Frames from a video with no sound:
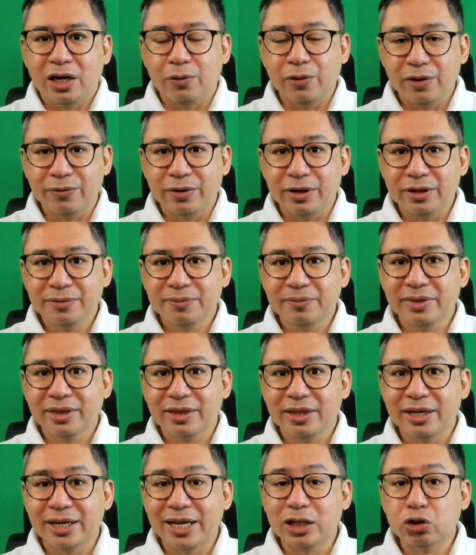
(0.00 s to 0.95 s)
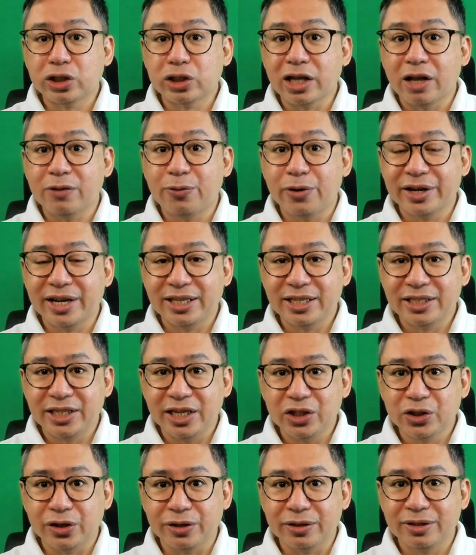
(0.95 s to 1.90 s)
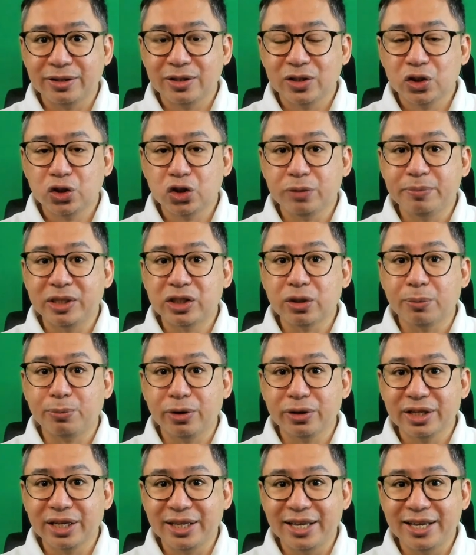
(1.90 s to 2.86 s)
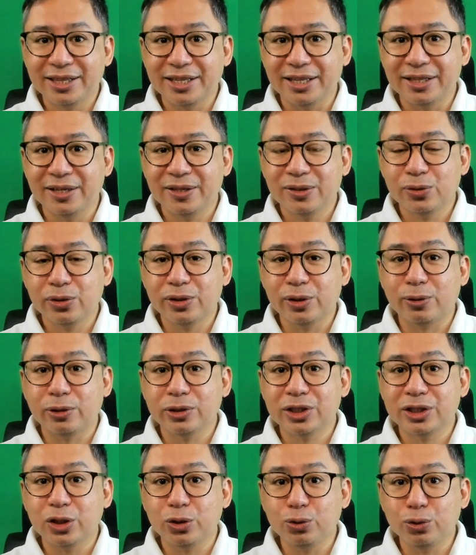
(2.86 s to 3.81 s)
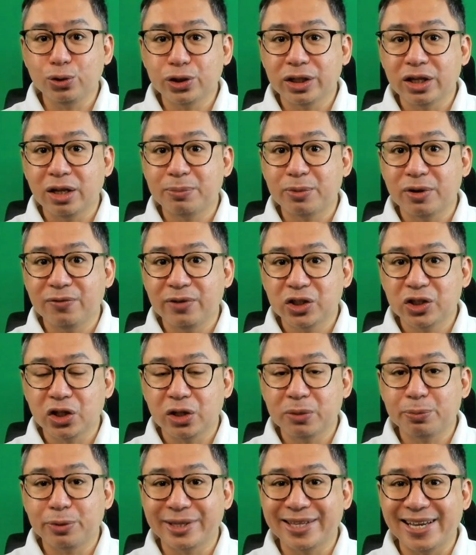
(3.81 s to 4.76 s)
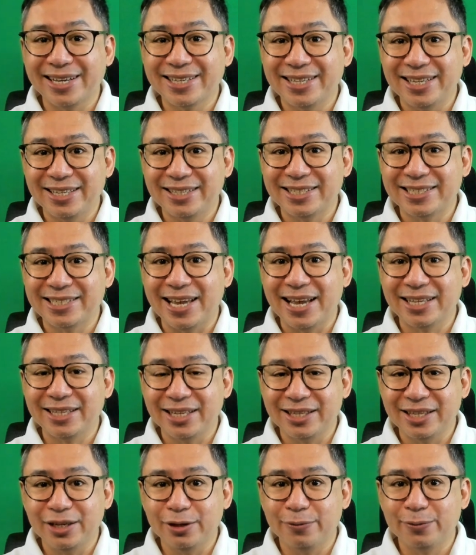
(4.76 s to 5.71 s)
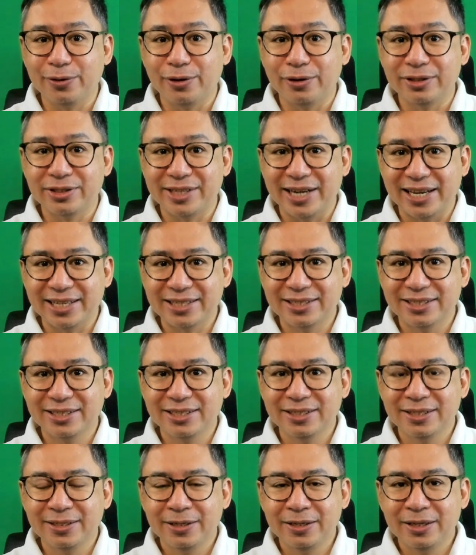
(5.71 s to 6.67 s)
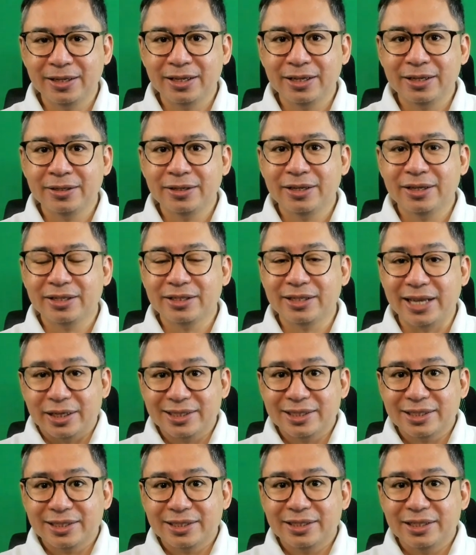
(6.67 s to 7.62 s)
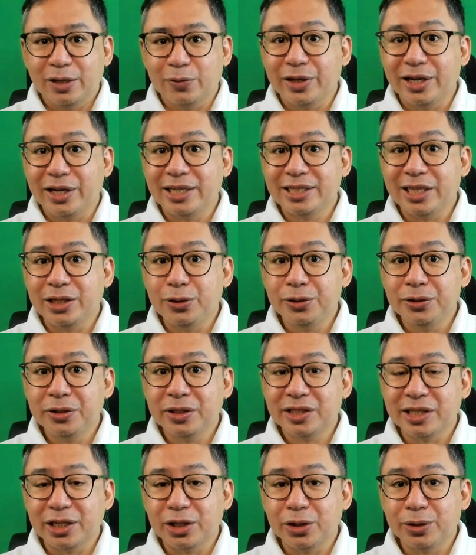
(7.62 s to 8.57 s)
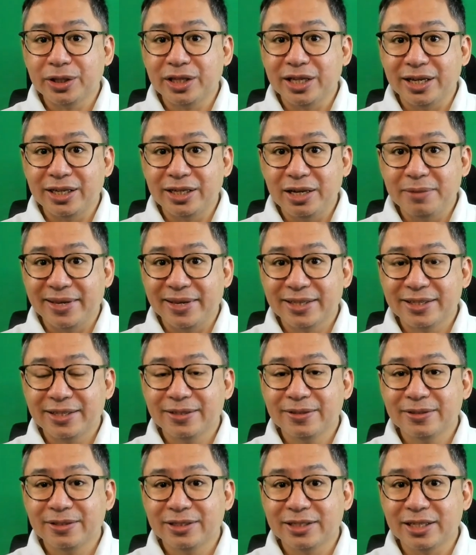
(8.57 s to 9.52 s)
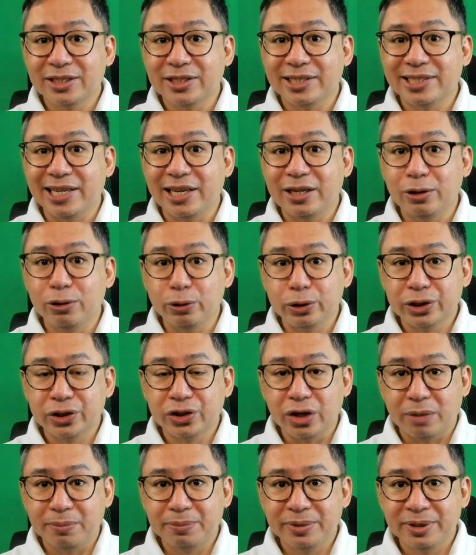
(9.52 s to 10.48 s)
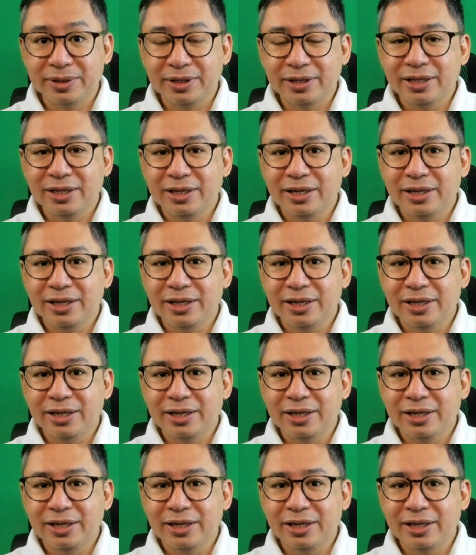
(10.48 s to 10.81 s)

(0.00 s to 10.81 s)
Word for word: However, the right to self organization should be subordinated to the constitutional provision protecting the sanctity of contracts. Thus, if there is a union security agreement, such as a closed shop,